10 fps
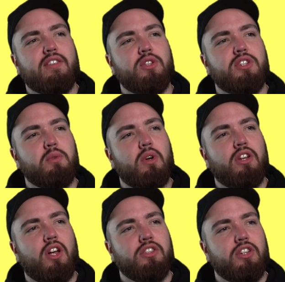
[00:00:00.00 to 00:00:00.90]
about if you did
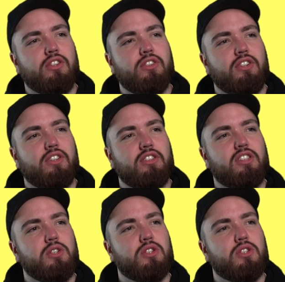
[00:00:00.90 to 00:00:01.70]
one on you? So you